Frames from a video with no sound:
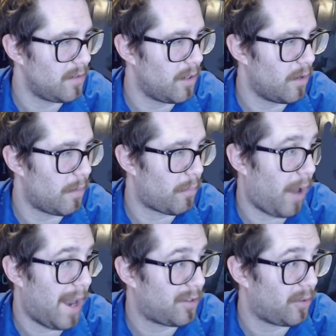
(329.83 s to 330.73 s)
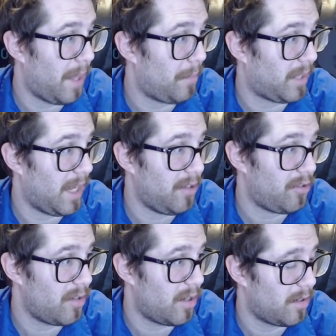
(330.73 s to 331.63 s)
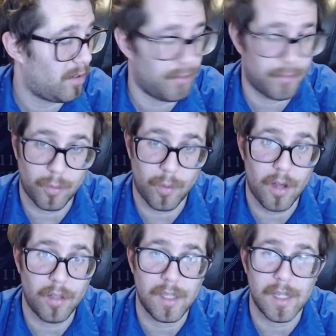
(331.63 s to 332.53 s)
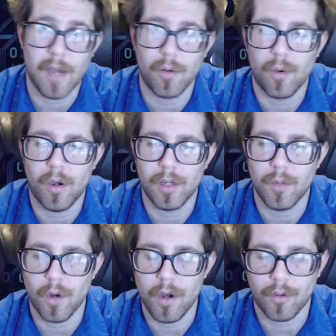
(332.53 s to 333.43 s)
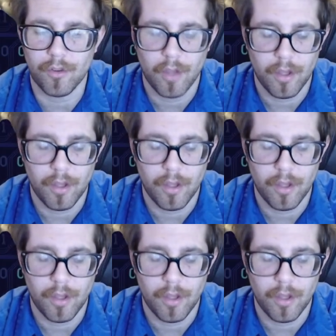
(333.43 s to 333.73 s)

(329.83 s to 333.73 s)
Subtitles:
you know, a practical application of quality and how quality works.